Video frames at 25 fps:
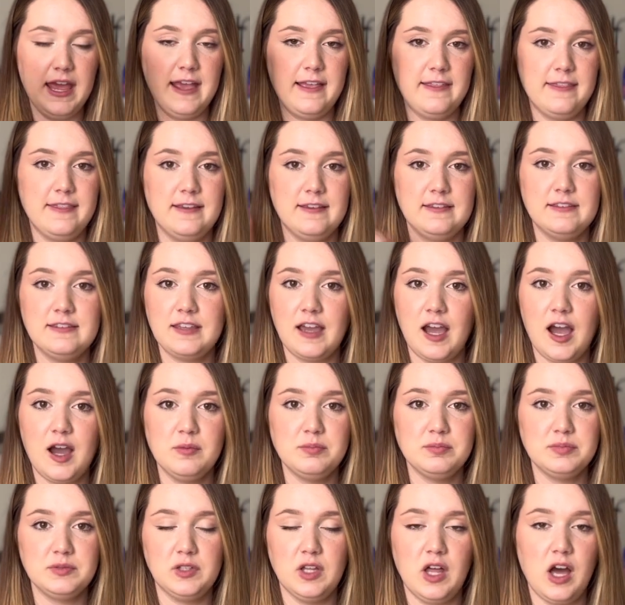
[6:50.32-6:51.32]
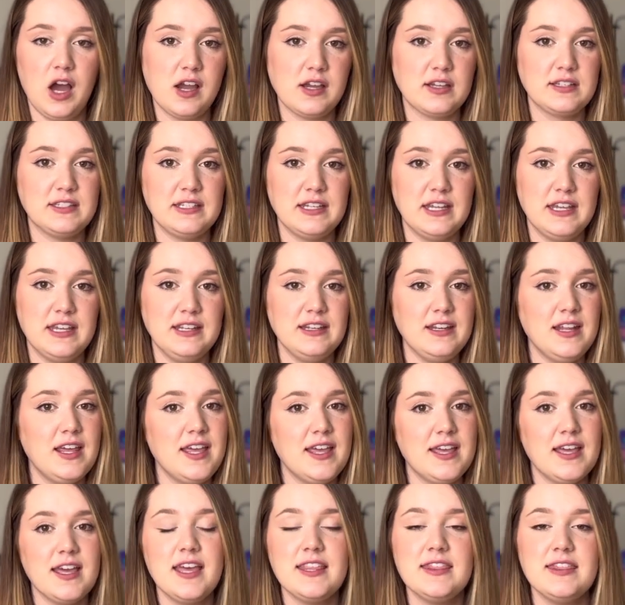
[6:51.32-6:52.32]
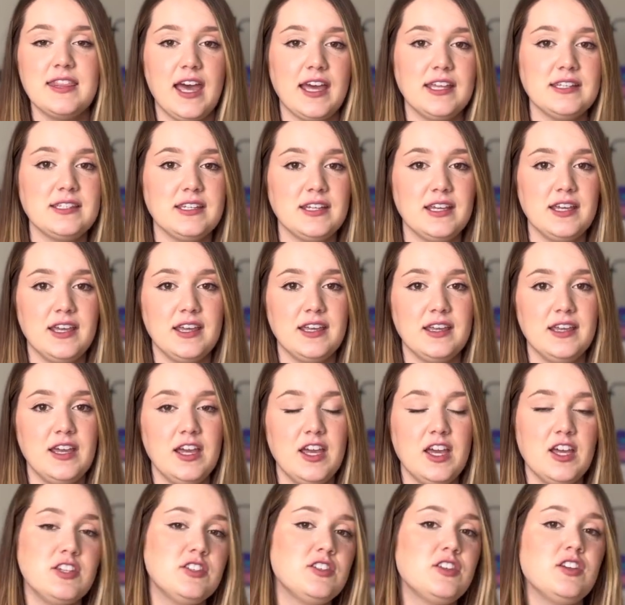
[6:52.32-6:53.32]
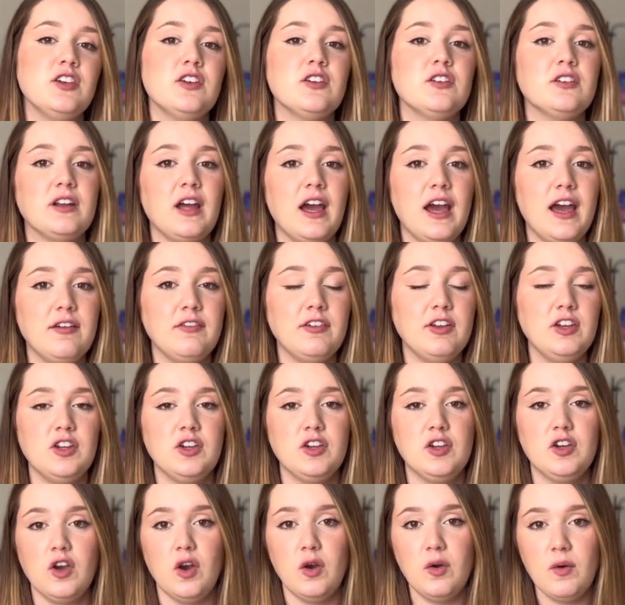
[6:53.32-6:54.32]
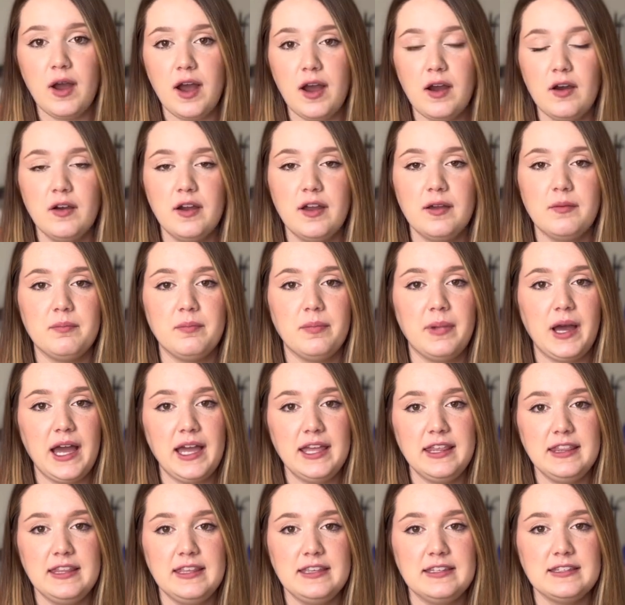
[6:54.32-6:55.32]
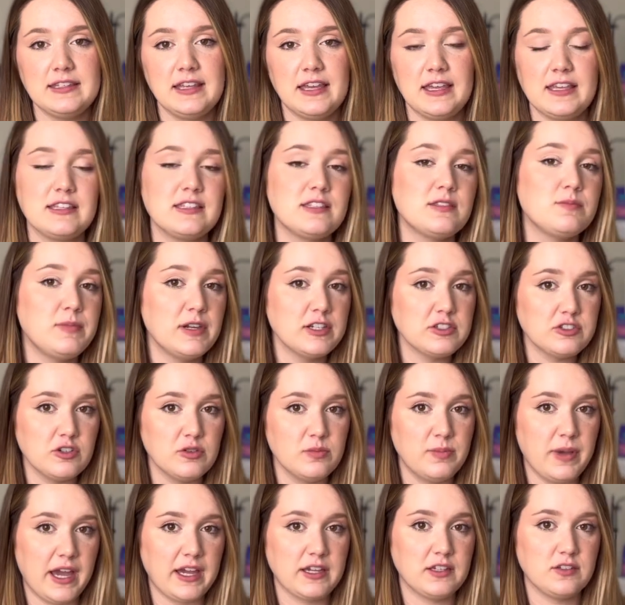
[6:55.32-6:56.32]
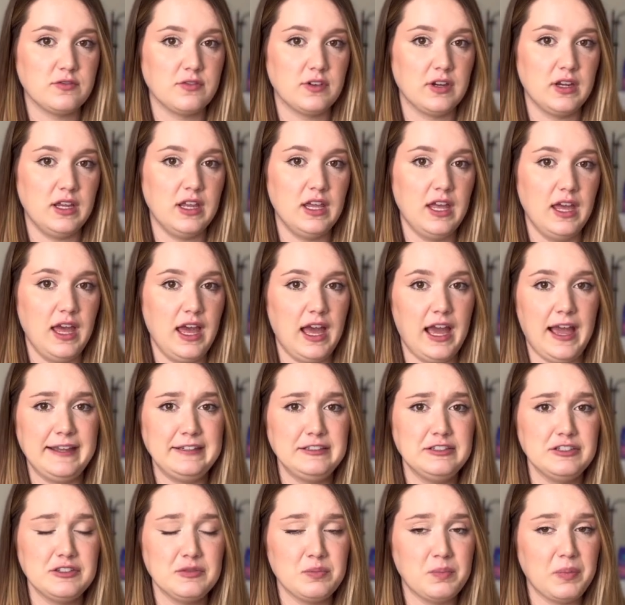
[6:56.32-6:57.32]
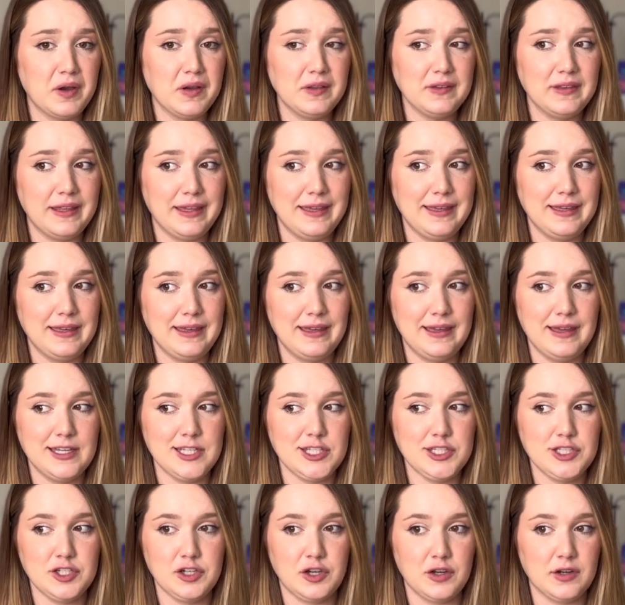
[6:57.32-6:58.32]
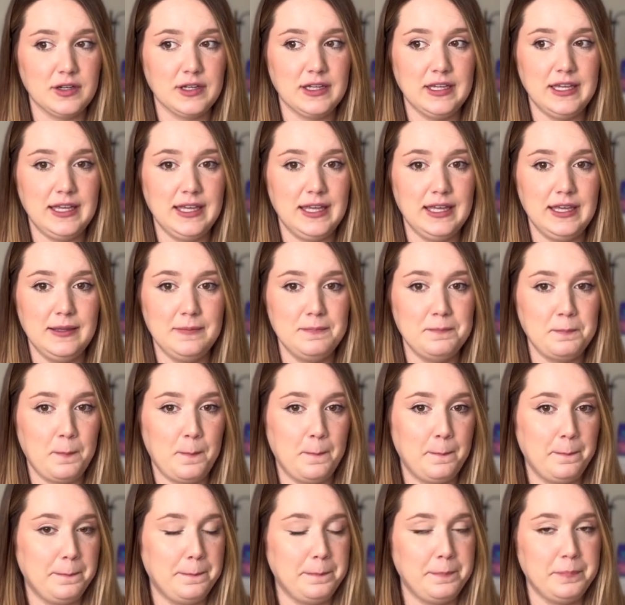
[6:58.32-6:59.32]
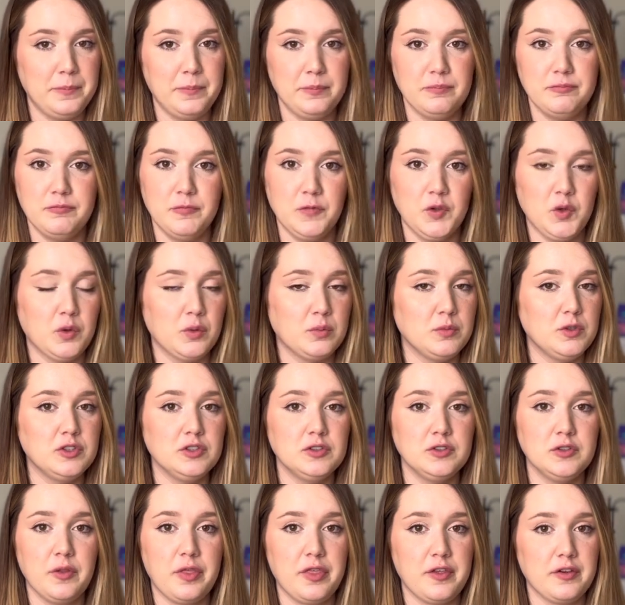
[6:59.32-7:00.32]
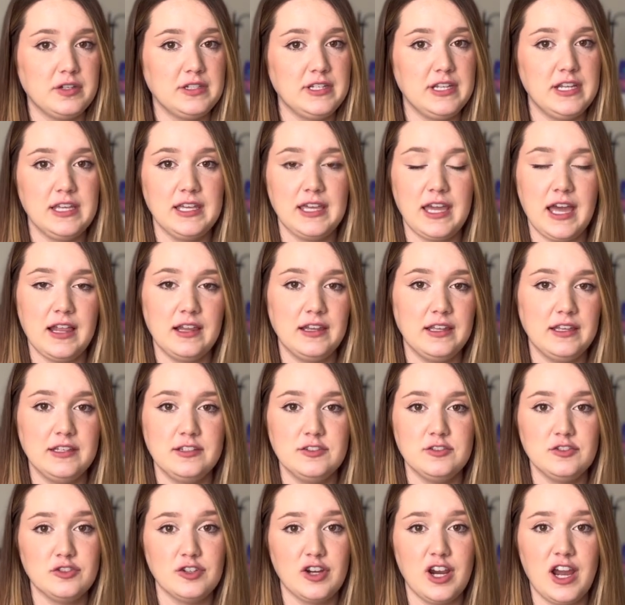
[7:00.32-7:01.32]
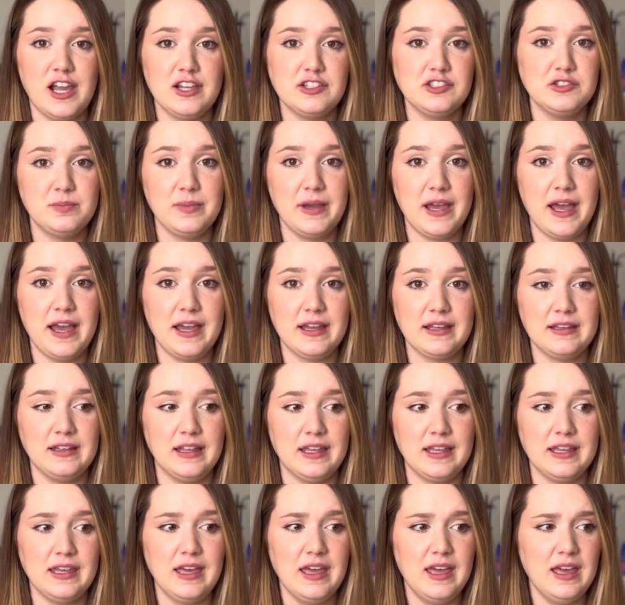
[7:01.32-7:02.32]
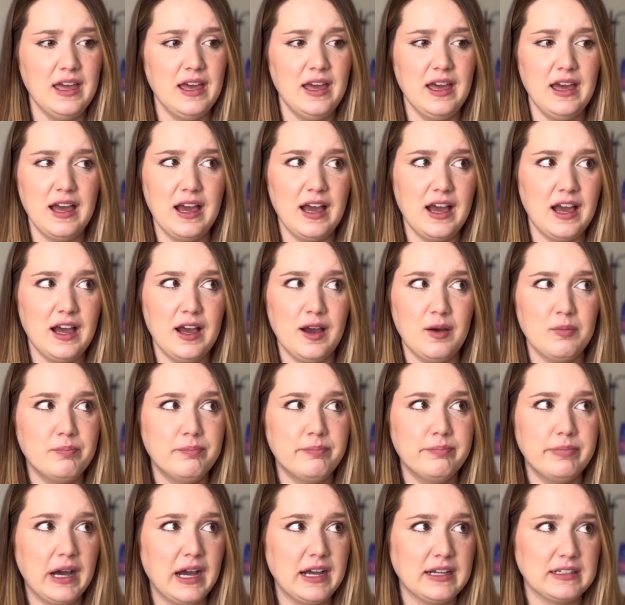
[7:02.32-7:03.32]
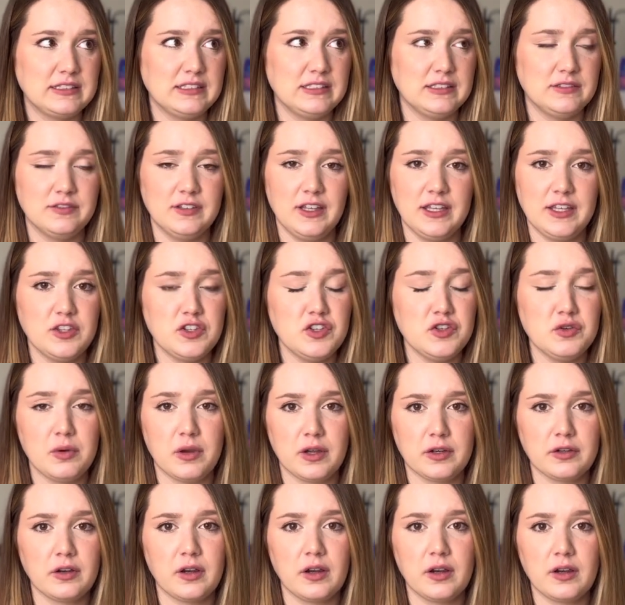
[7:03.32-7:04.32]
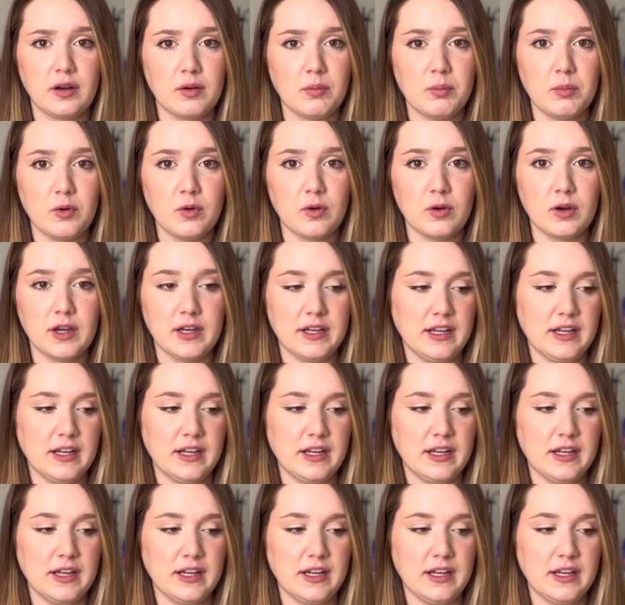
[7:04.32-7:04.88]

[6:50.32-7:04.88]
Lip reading: The top locks in, and that's it. So you're not having to go out and buy these like special bags for it. I just bought like a Target normal 13-gallon trash bag, like a box of like 200 or more, and